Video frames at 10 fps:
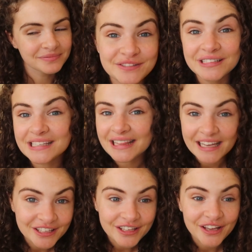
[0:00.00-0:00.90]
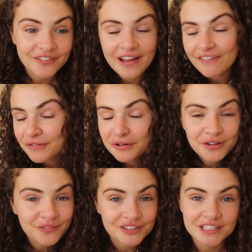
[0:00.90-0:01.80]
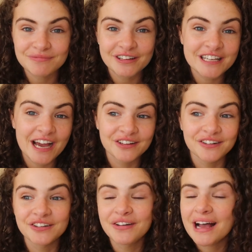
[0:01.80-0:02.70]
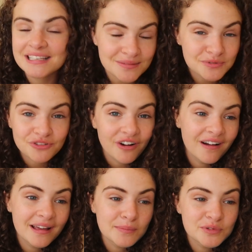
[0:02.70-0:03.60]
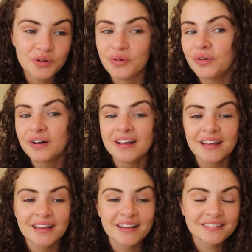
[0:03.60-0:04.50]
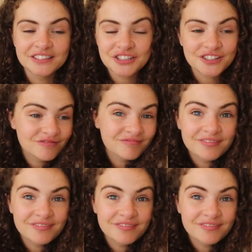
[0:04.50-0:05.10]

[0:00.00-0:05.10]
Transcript: I just want to say thank you for everyone who watches my channel, who has subscribed or just,